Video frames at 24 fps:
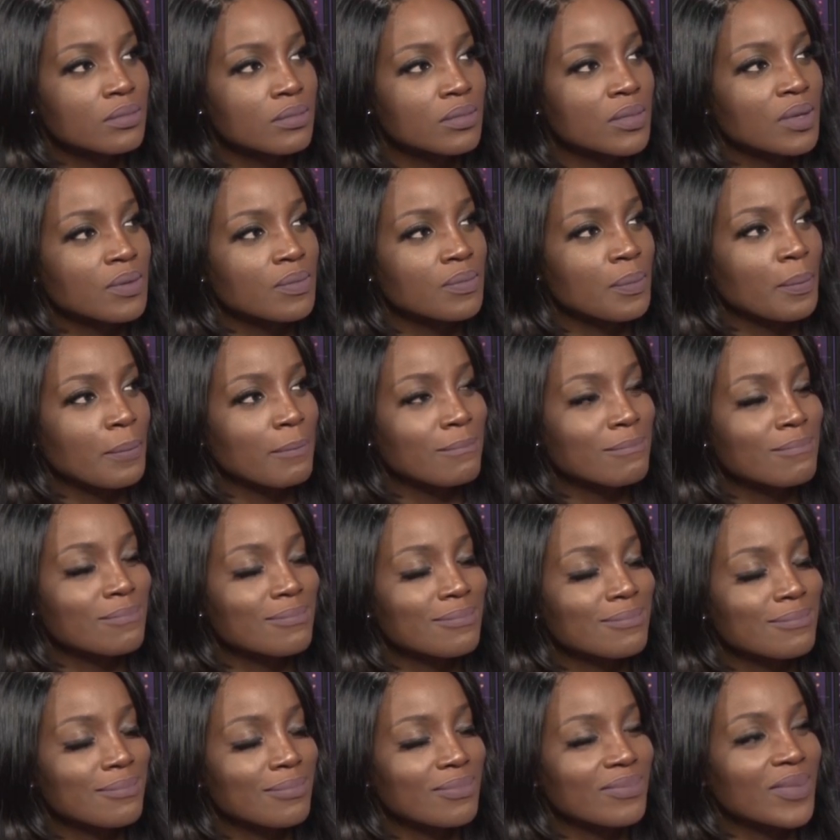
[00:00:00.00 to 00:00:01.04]

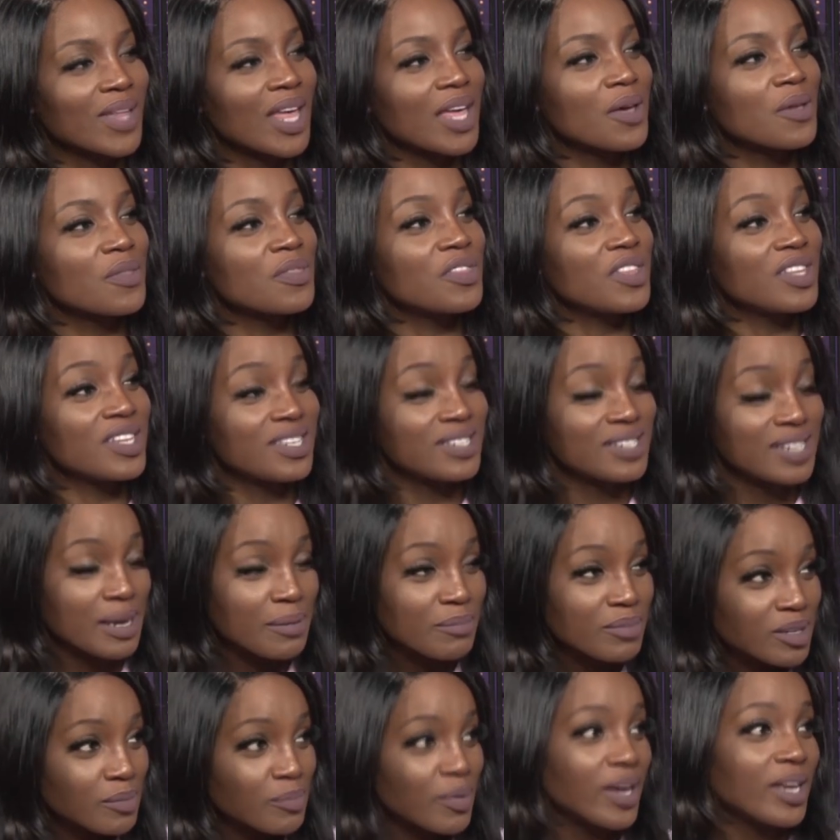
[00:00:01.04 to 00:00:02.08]
The
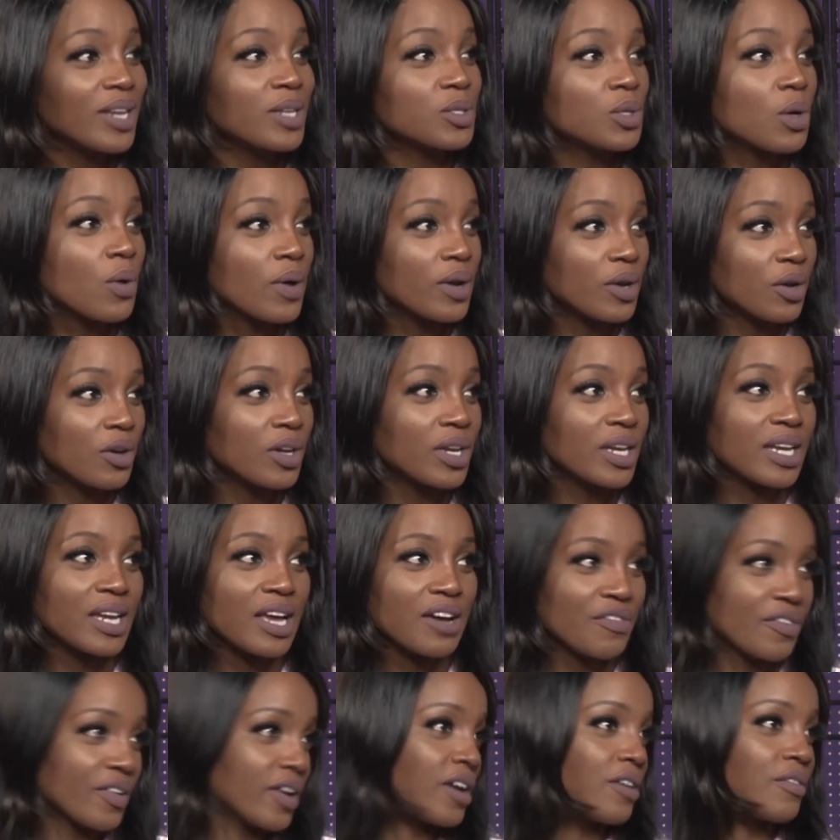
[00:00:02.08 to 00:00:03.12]
same debate is going on in
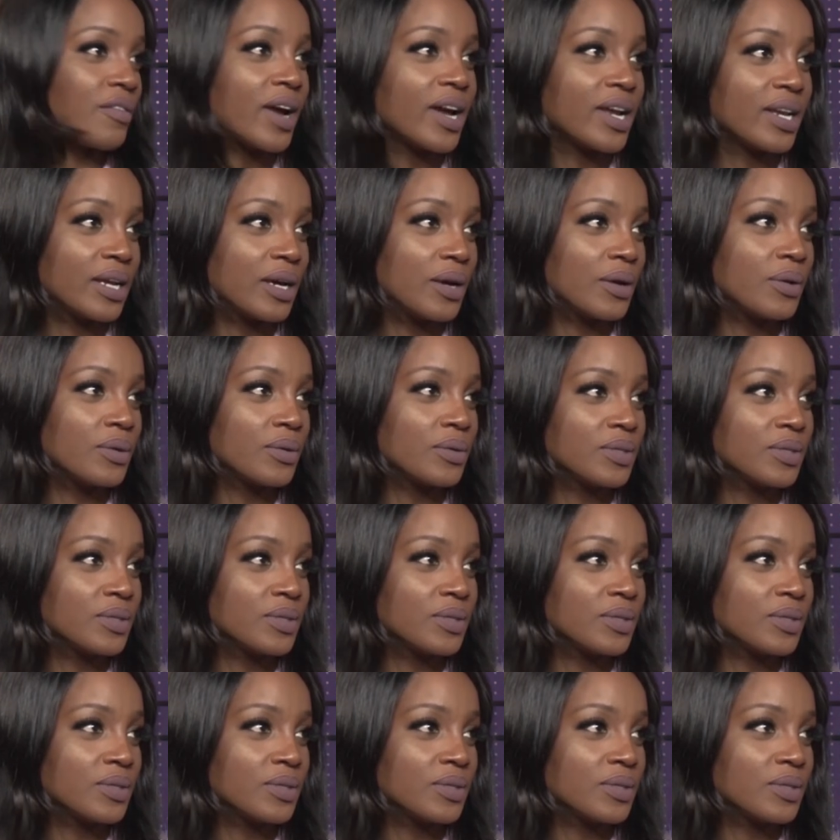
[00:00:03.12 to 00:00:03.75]
Africa right now.